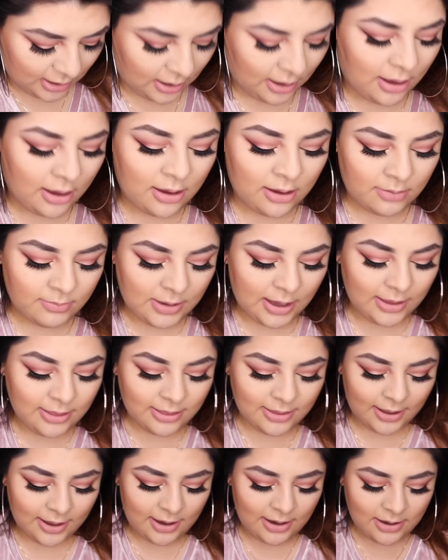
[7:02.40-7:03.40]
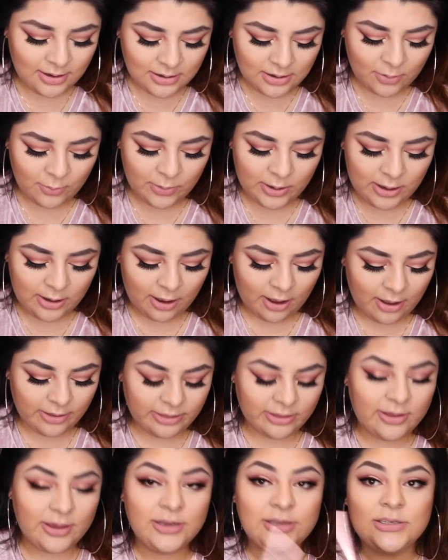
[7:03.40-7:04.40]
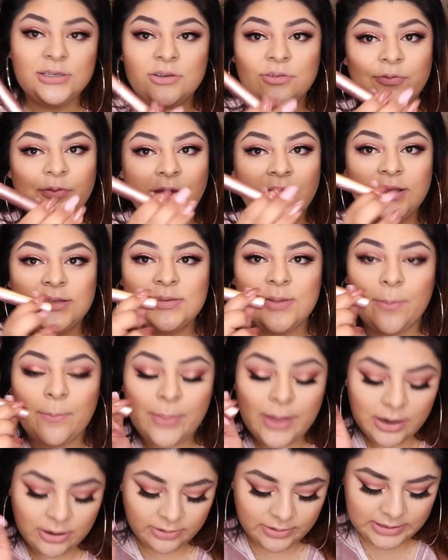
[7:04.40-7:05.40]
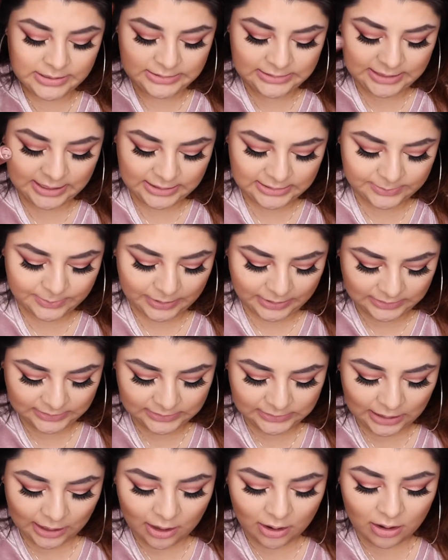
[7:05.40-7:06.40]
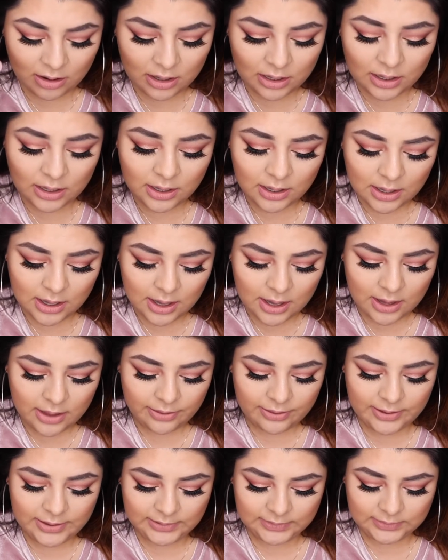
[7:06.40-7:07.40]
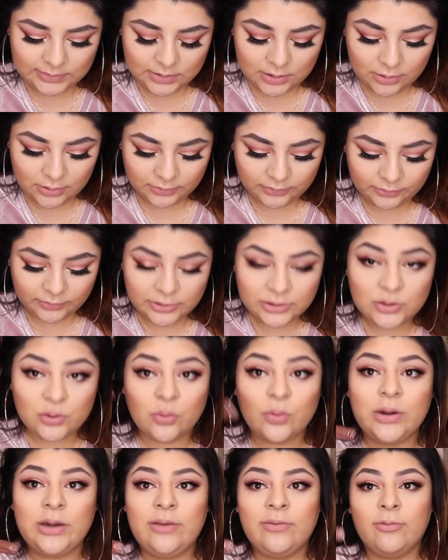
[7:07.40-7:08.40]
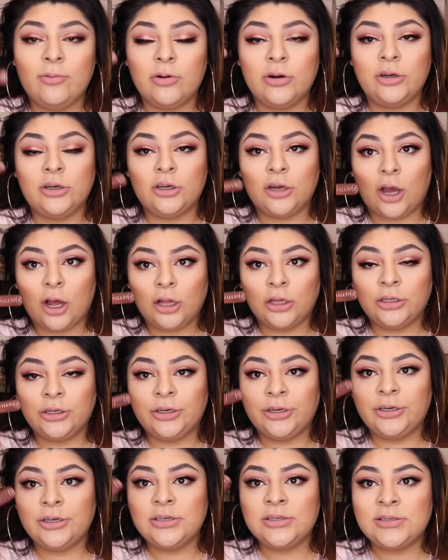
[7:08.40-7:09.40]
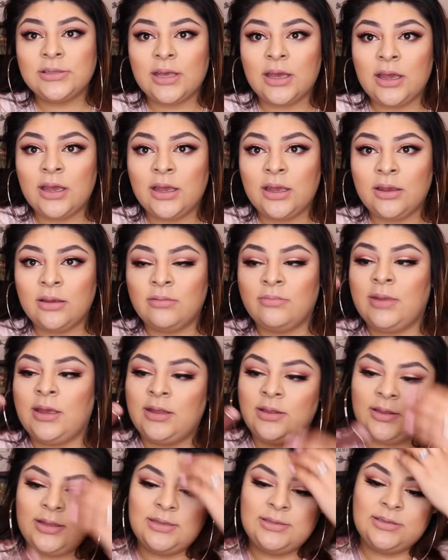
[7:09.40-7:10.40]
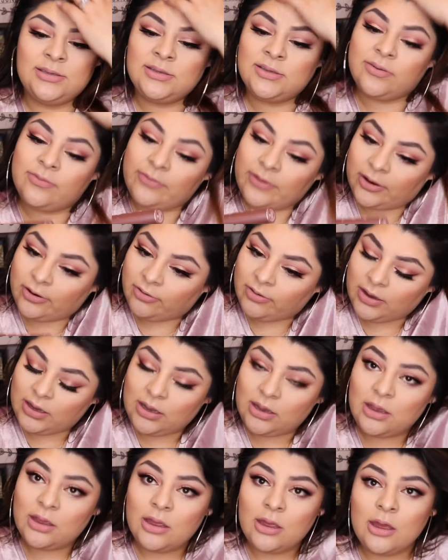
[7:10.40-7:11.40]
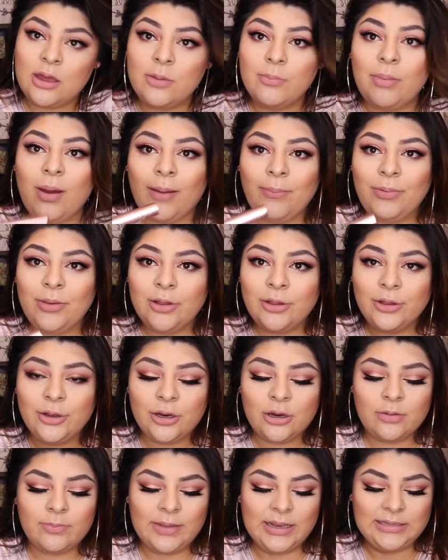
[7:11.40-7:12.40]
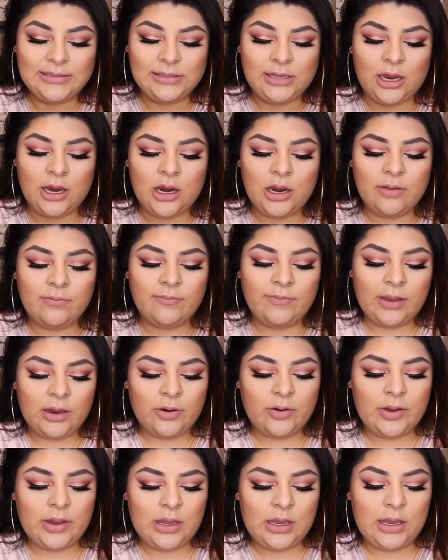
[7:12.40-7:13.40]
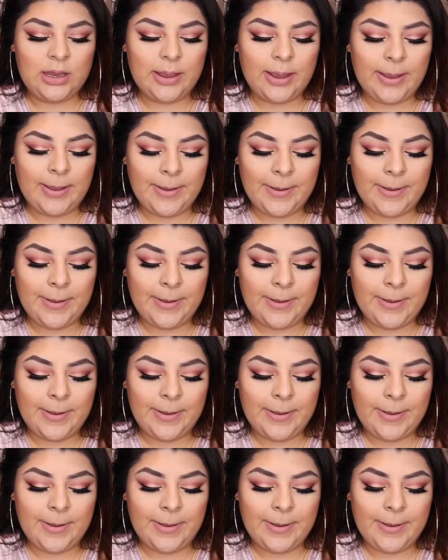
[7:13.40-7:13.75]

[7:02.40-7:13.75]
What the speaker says: And then we got the Too Faced Better Than Sex Mascara. This goes for $24. And this is a very popular mascara, very